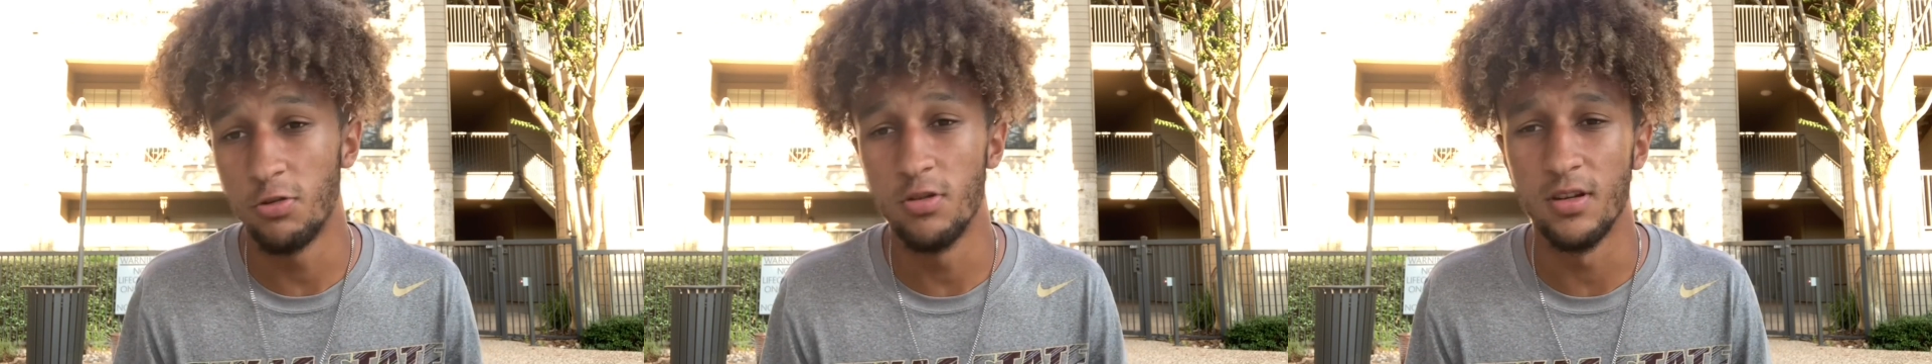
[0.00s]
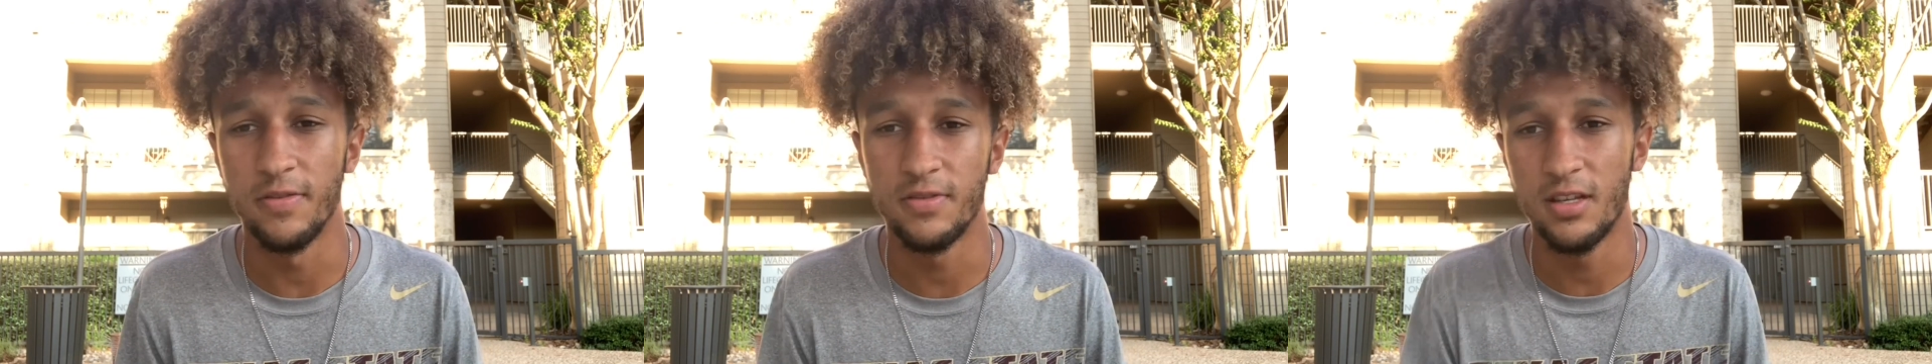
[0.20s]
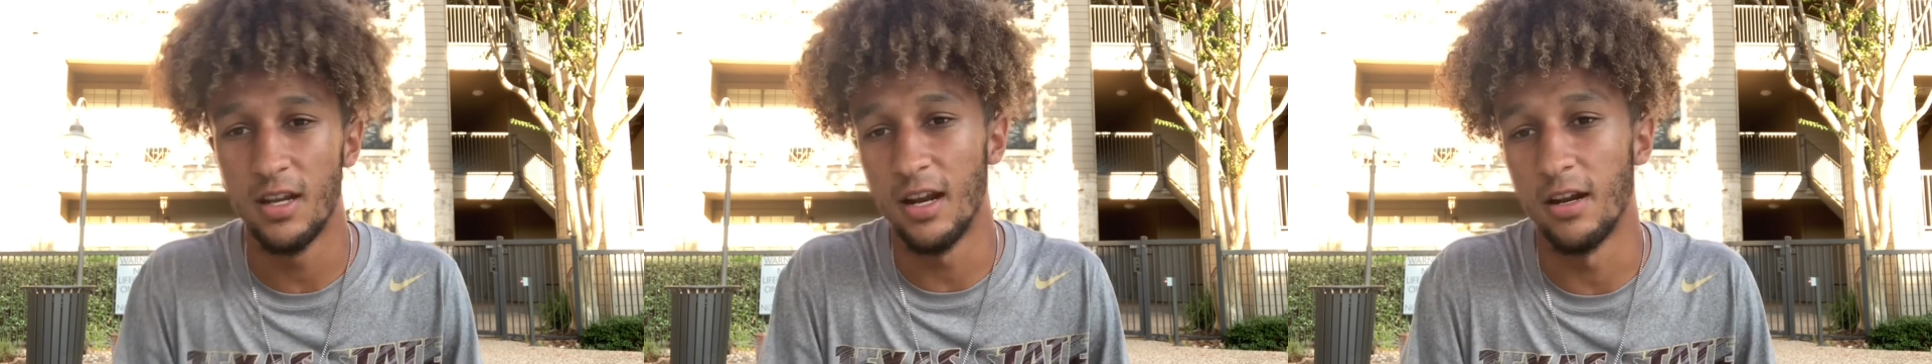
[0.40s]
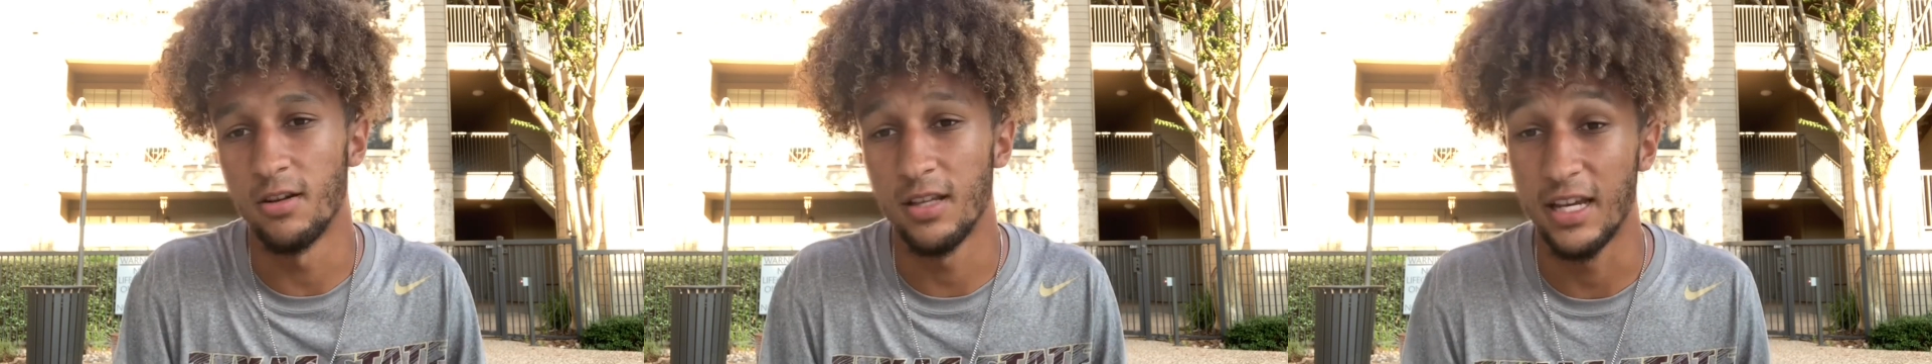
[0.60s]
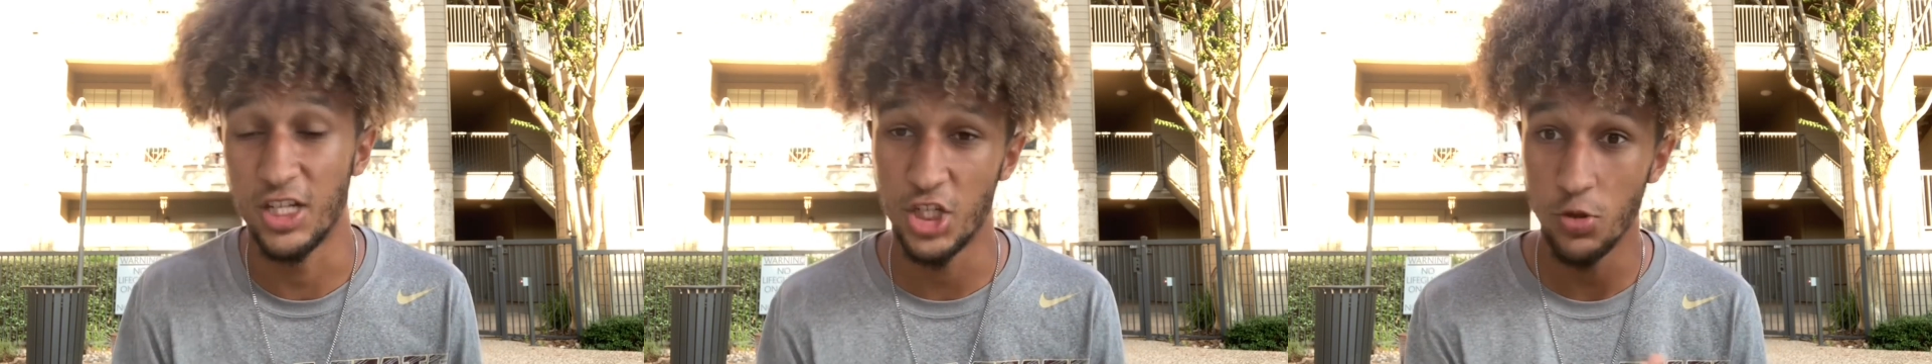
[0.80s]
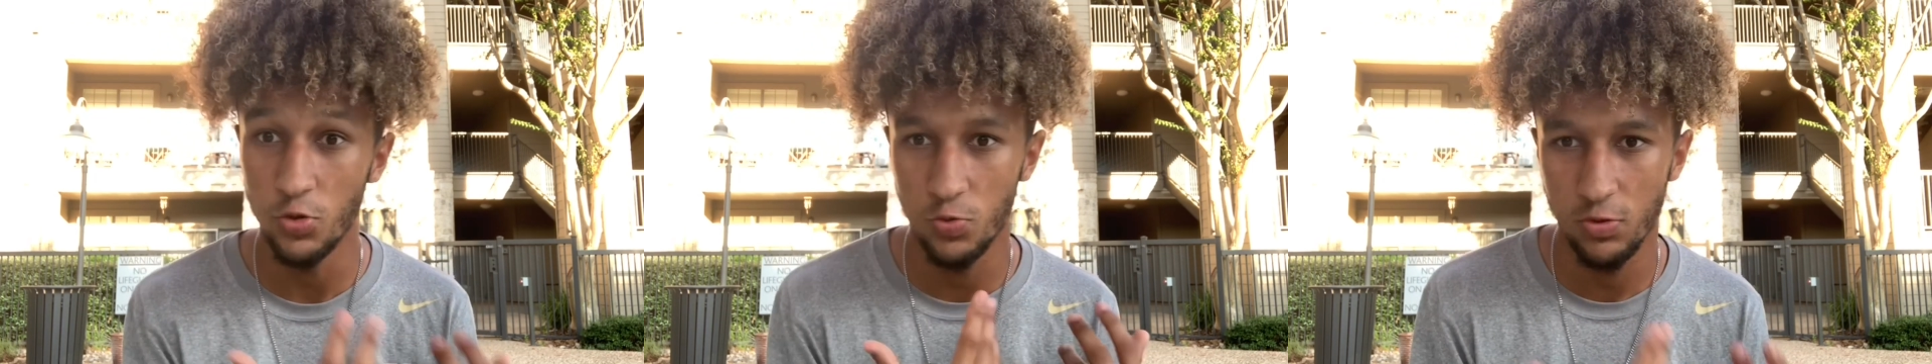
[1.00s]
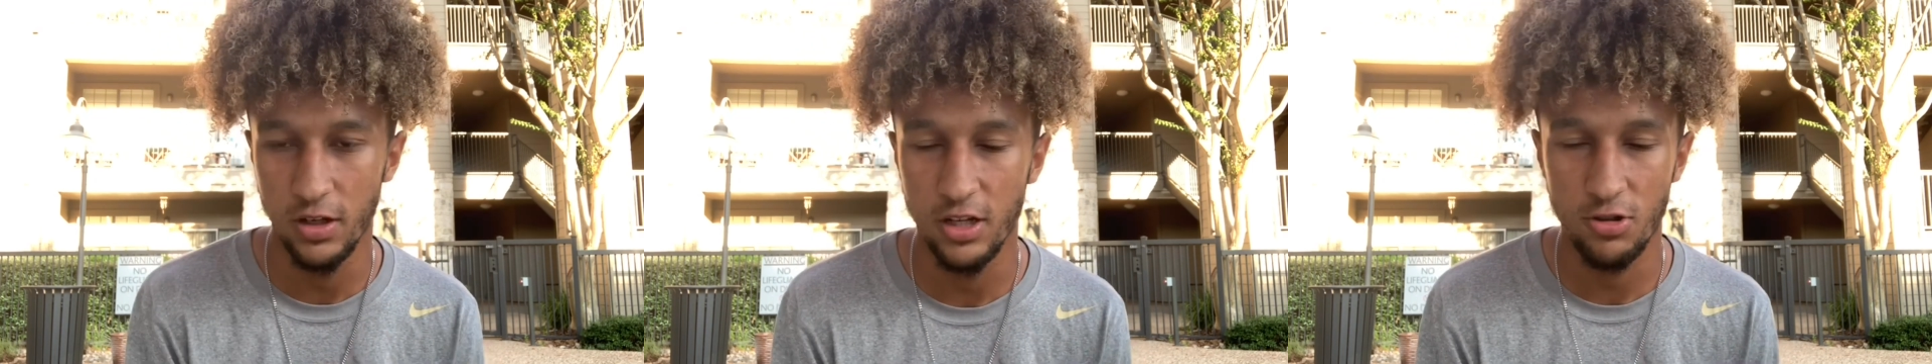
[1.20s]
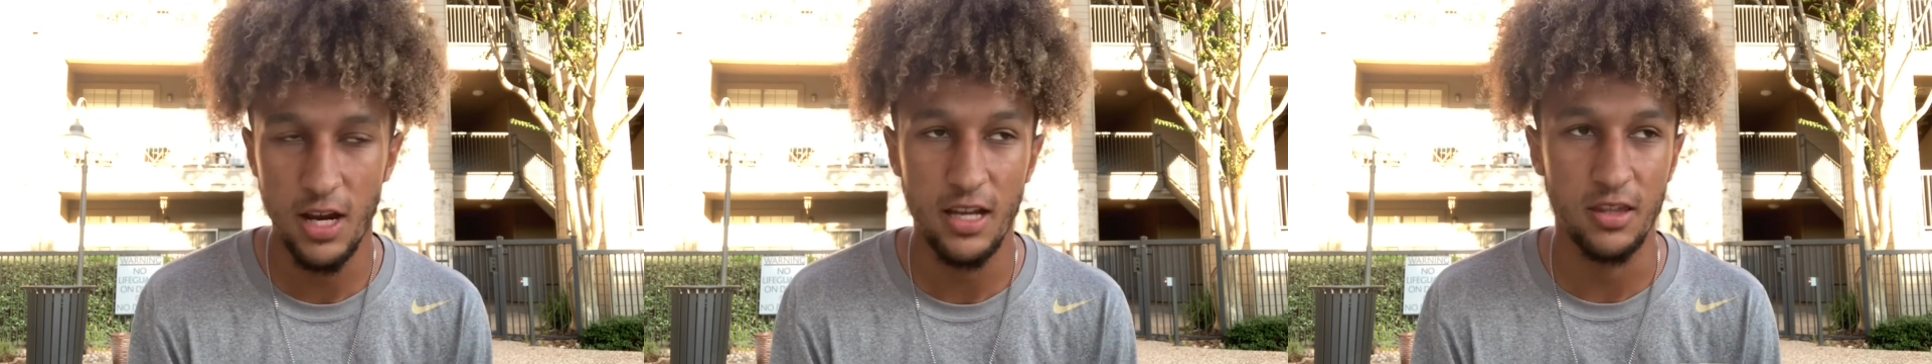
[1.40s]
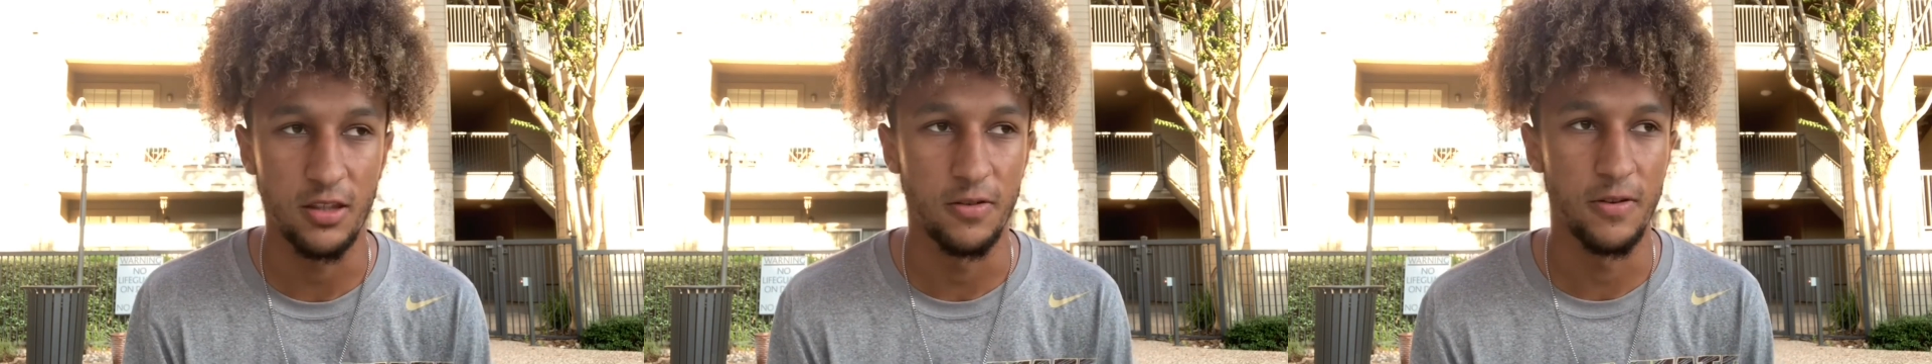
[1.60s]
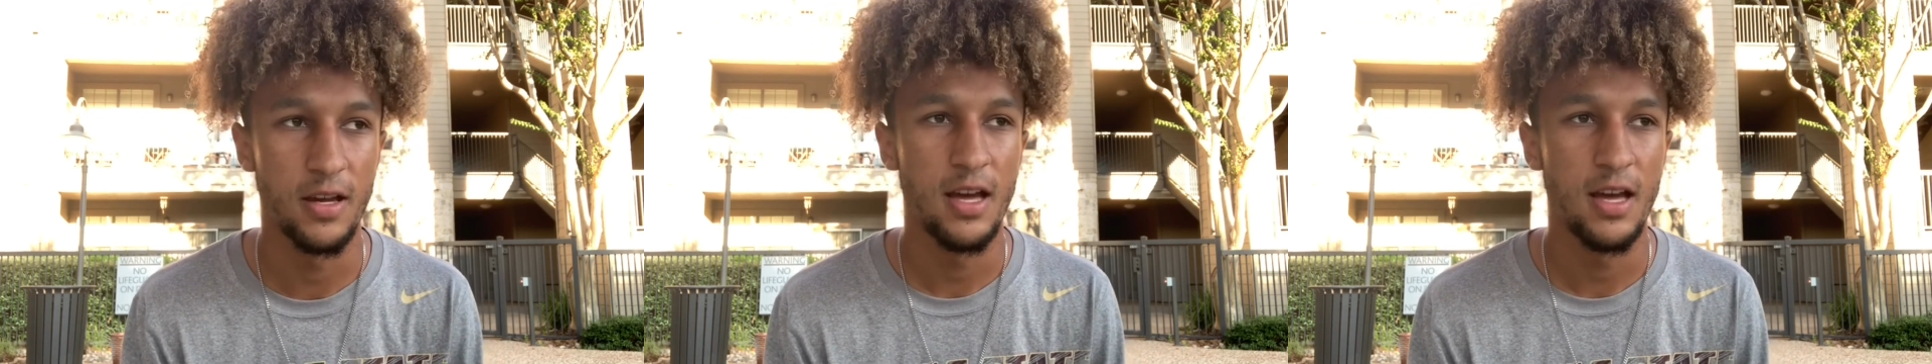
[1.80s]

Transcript: enough to get at her. Like, she was really attractive.